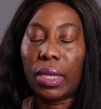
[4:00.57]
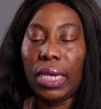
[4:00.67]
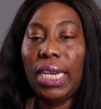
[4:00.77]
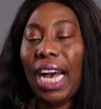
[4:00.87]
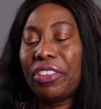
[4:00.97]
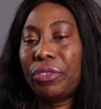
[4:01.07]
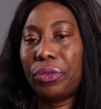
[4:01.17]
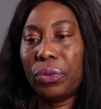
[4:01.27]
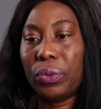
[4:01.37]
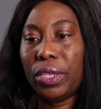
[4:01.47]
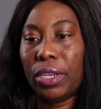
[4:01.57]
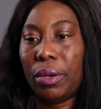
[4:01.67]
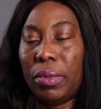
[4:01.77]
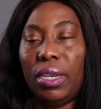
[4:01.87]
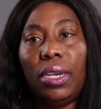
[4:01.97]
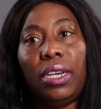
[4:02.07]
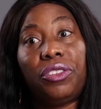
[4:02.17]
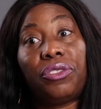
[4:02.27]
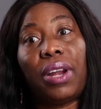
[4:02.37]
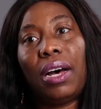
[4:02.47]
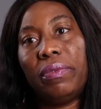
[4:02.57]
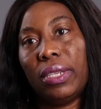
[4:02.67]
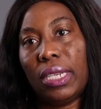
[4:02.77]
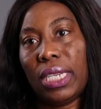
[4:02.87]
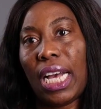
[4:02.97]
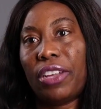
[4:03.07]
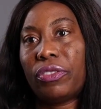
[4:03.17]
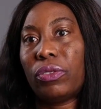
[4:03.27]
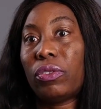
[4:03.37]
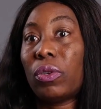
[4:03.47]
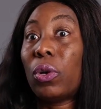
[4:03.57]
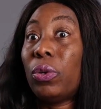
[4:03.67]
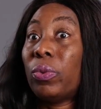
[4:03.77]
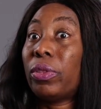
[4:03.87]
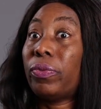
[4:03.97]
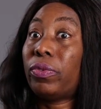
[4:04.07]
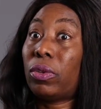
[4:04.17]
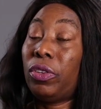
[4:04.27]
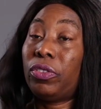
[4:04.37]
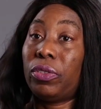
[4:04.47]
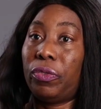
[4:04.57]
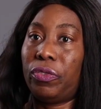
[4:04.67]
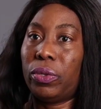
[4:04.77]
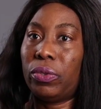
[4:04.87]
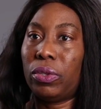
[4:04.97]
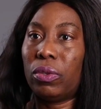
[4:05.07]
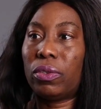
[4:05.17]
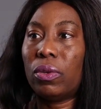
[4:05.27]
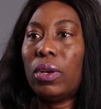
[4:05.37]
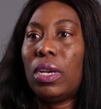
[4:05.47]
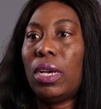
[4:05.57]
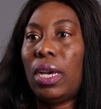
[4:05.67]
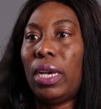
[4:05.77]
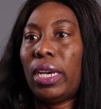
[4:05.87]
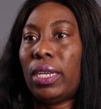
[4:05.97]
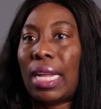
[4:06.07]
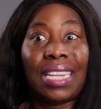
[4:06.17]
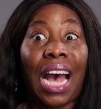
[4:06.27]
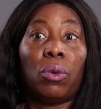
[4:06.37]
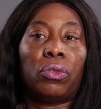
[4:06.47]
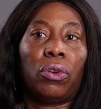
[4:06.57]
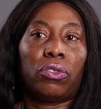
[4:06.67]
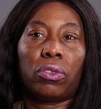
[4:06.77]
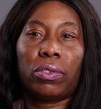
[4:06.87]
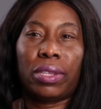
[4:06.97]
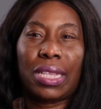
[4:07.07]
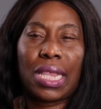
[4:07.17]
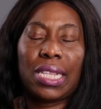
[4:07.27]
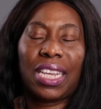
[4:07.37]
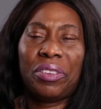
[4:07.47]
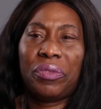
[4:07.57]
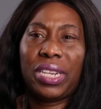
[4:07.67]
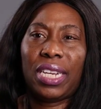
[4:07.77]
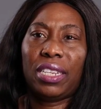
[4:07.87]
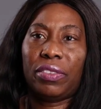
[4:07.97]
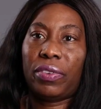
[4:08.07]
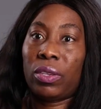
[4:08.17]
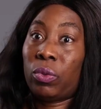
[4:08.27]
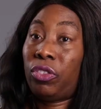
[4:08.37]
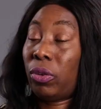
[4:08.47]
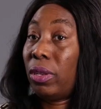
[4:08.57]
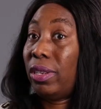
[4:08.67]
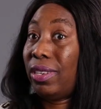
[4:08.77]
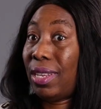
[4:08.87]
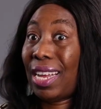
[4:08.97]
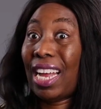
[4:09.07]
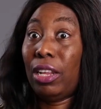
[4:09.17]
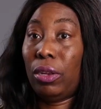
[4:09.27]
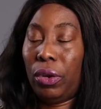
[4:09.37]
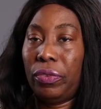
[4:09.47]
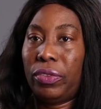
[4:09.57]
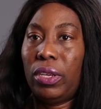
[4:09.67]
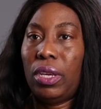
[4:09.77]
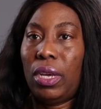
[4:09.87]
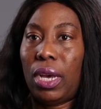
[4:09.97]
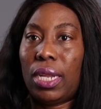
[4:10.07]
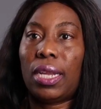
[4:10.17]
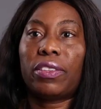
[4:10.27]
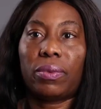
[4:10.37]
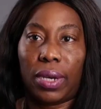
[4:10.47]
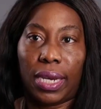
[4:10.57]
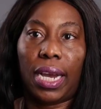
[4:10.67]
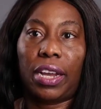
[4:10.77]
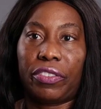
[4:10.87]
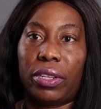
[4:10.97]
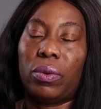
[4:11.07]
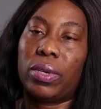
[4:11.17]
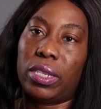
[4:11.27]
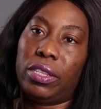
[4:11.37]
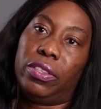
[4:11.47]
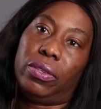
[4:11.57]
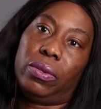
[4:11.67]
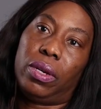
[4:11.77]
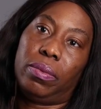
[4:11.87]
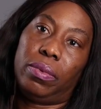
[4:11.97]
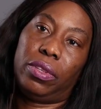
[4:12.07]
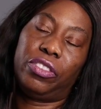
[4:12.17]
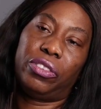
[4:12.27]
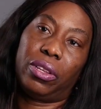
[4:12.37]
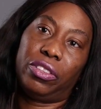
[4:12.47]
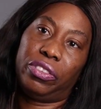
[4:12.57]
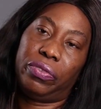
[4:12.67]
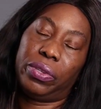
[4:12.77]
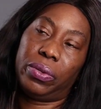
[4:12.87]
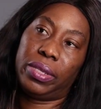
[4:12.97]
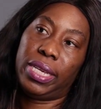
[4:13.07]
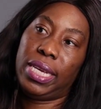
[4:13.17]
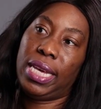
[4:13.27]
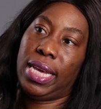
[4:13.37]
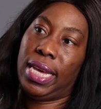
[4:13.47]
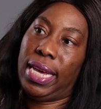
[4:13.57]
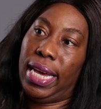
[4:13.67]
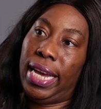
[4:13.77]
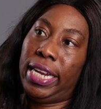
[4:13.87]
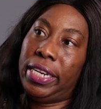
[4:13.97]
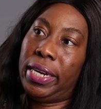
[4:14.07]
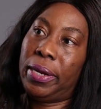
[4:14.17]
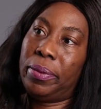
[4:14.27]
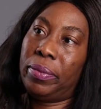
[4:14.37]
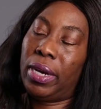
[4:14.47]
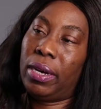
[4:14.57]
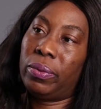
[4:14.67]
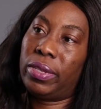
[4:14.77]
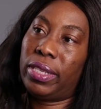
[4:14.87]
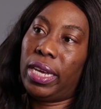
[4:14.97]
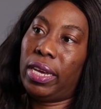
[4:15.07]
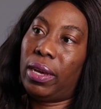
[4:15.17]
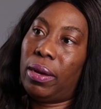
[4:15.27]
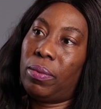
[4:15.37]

it has to do with traveling. It has to do with going to the field, So and outdoors. So those are the things I really identified with geology that I loved, and that's why I actually went into the geology field. And I would say